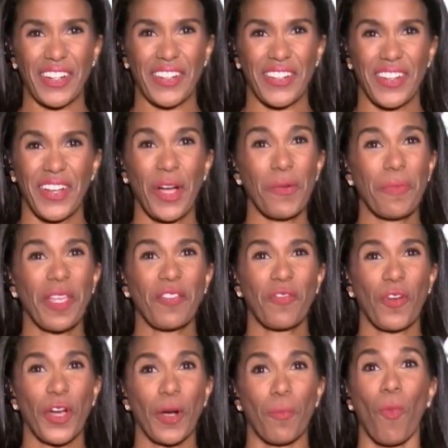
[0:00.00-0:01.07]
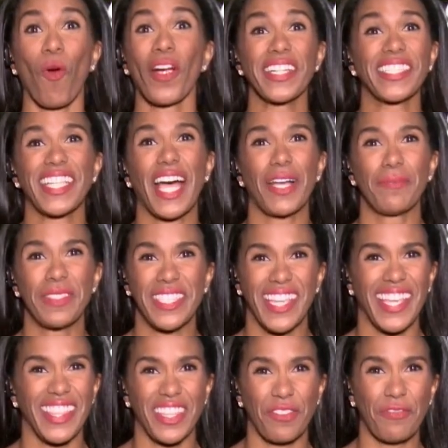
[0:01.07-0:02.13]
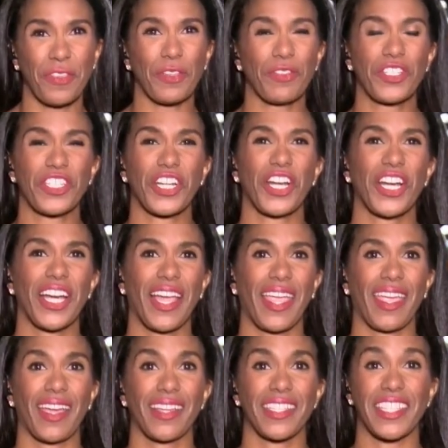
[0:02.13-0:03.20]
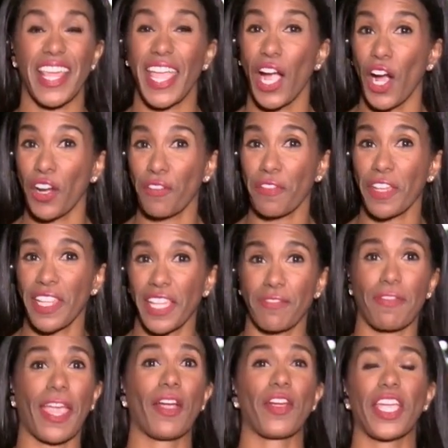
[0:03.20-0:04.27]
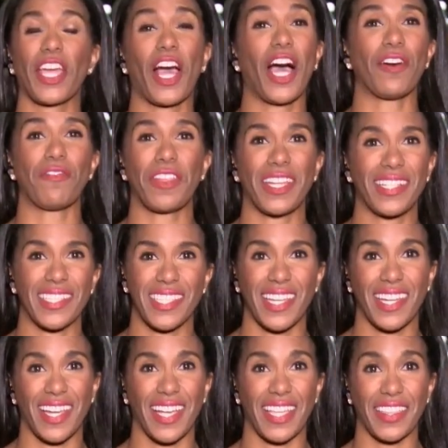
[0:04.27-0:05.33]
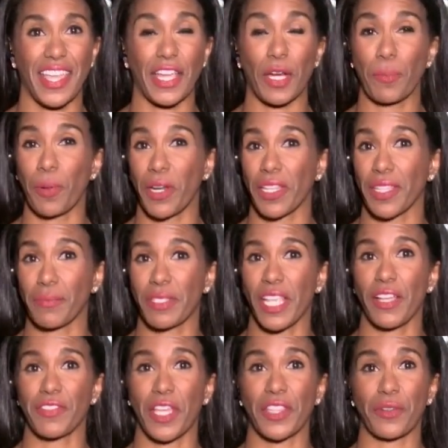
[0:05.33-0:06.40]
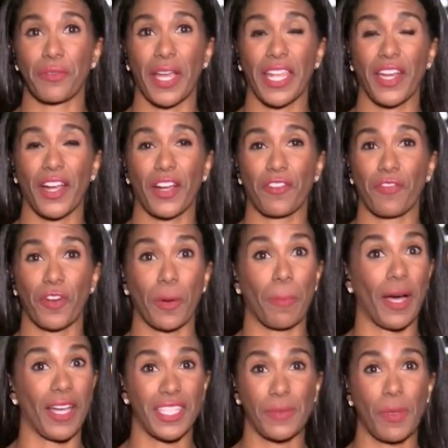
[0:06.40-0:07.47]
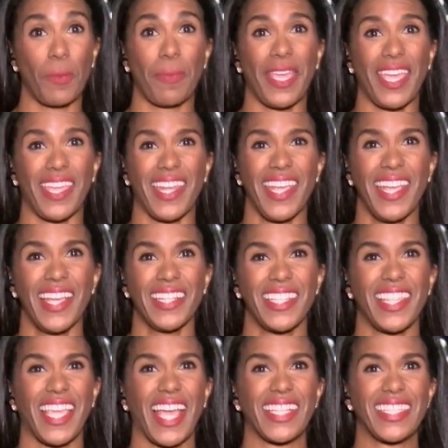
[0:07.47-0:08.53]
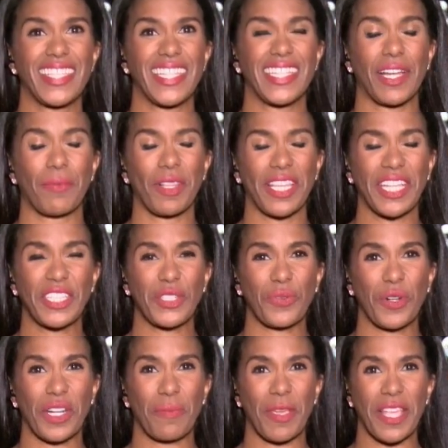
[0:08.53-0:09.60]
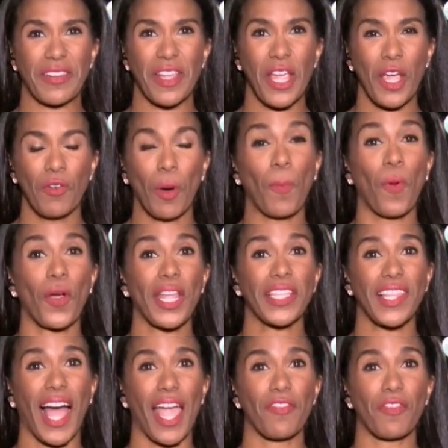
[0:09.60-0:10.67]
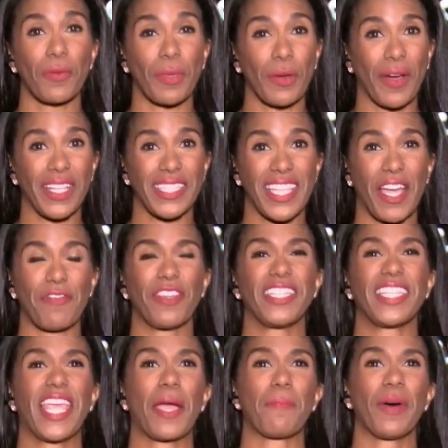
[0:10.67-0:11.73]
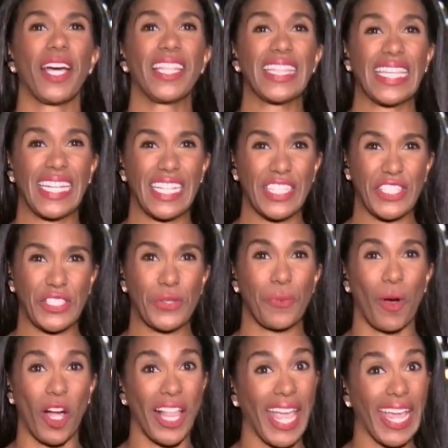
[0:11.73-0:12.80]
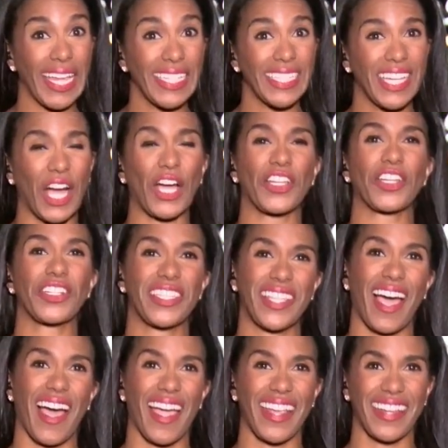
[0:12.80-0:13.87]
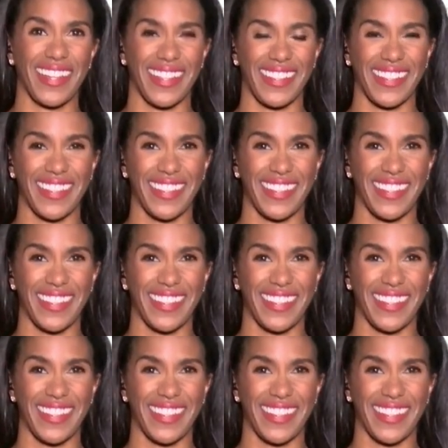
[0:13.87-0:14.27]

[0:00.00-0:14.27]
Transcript: are hoping for more dubs in the future, and they are feeling very confident tonight. They are putting themselves on the radar for a possible bid to the NCAA tournament. Reporting live from USF in Tampa, Lenny Supal, 8 on your side.